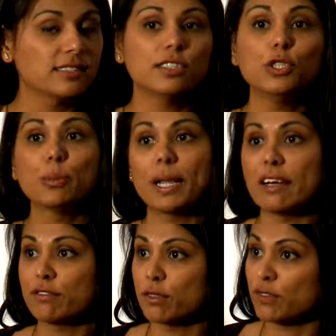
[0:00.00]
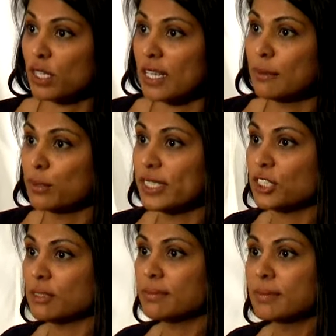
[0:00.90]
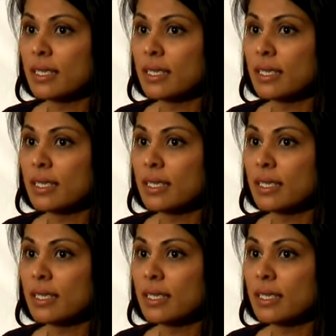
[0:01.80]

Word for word: as a new platform for collaboration.